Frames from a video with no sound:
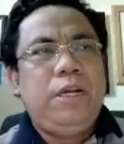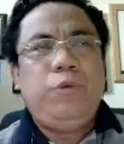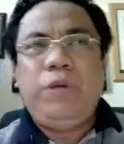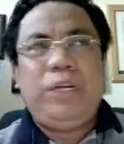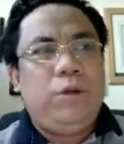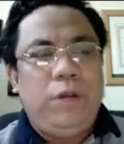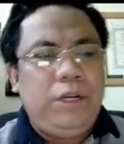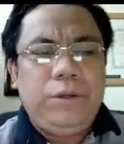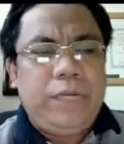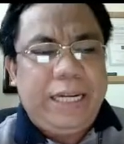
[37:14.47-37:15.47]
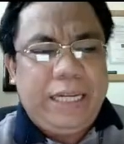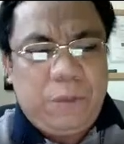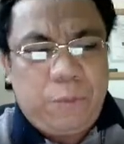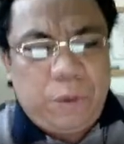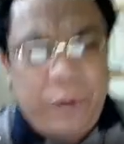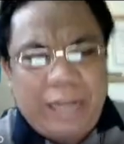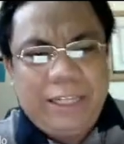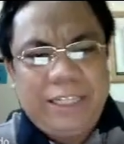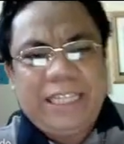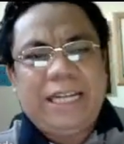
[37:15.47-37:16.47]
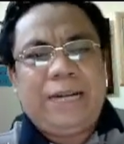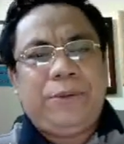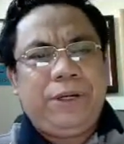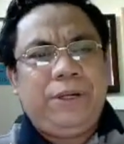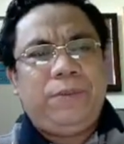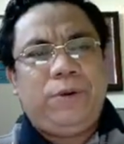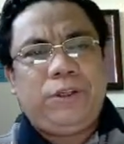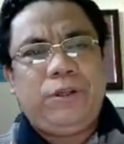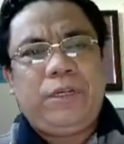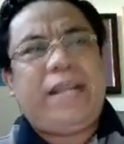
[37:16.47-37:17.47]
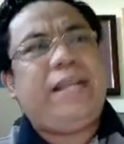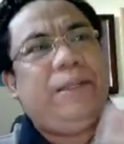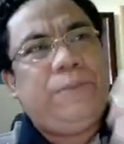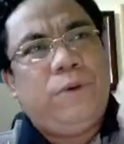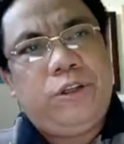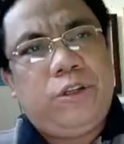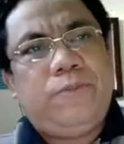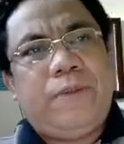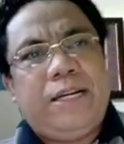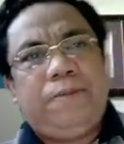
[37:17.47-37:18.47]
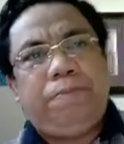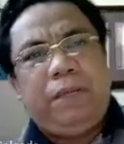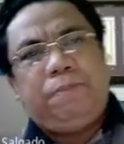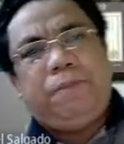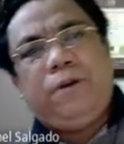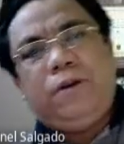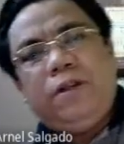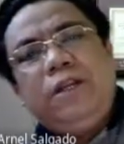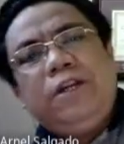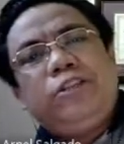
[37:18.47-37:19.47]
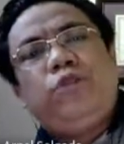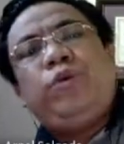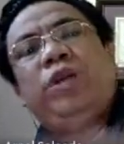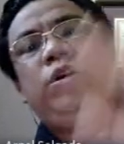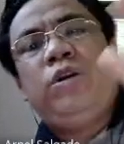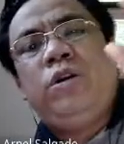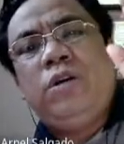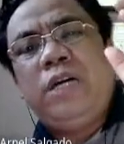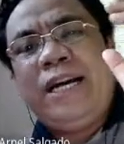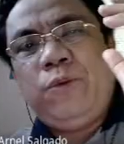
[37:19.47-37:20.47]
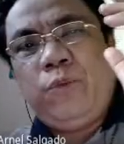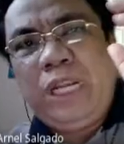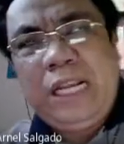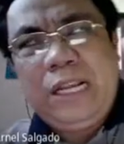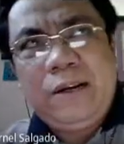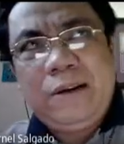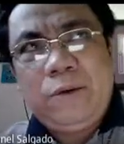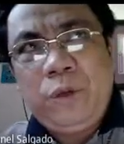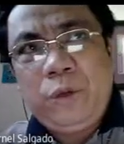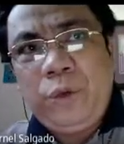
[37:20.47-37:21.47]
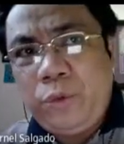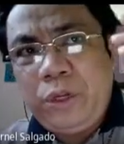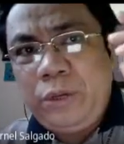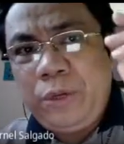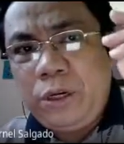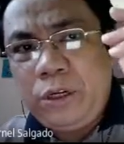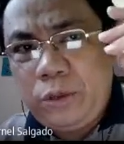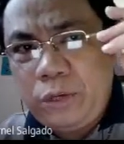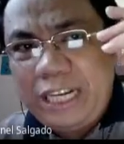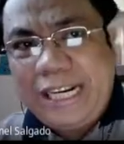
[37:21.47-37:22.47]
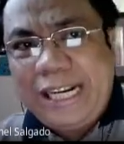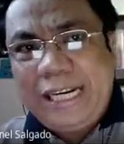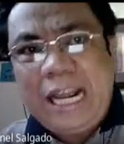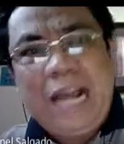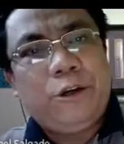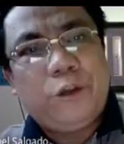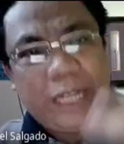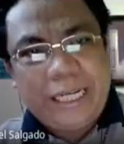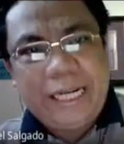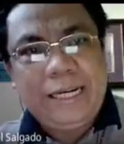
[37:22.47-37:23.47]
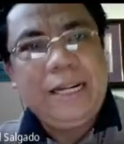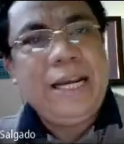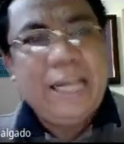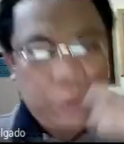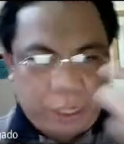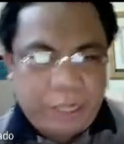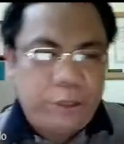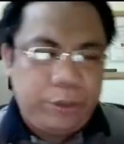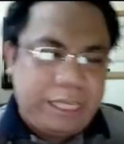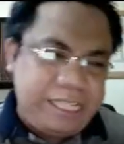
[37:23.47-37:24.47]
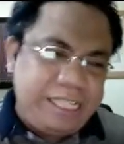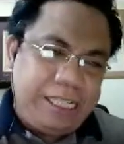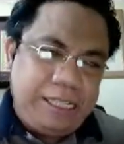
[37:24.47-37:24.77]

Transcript: We can only do that if we will understand our emotion and the emotion of other people. So we know, and we know to get in, how to get in, and where to get in.